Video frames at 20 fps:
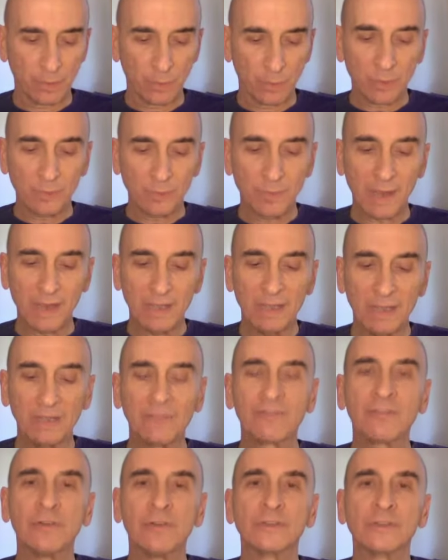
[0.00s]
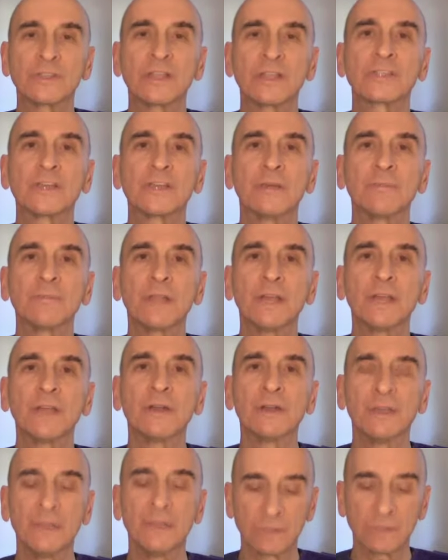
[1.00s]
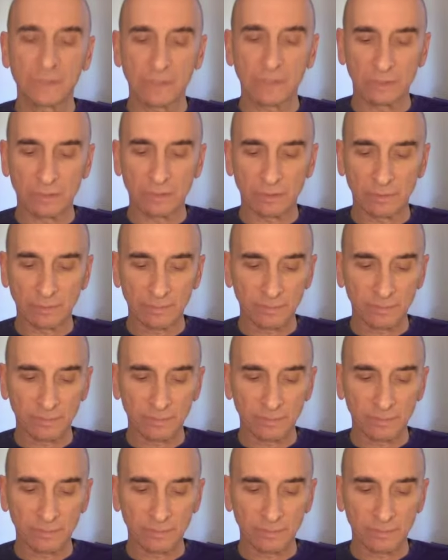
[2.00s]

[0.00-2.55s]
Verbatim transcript: was by inference at some later instant.